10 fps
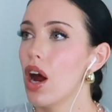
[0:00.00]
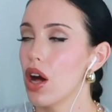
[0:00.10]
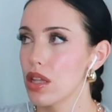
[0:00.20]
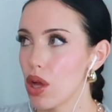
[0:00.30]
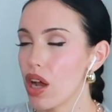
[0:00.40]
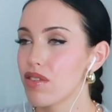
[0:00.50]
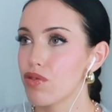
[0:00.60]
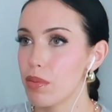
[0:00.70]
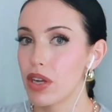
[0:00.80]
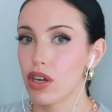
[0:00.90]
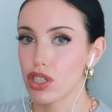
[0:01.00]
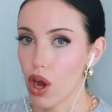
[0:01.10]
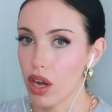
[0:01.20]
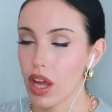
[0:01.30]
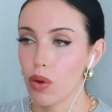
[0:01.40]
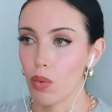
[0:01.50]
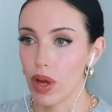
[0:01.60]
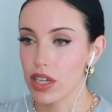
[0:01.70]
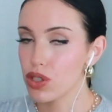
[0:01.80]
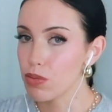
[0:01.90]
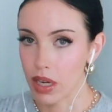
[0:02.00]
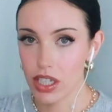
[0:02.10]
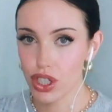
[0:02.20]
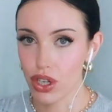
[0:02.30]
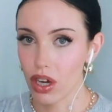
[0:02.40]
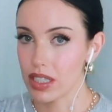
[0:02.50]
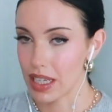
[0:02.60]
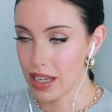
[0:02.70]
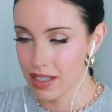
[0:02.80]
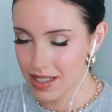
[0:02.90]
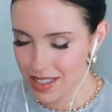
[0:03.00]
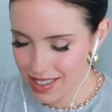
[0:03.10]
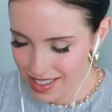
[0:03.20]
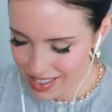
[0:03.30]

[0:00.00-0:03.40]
a lot of women are talking way too much on dates.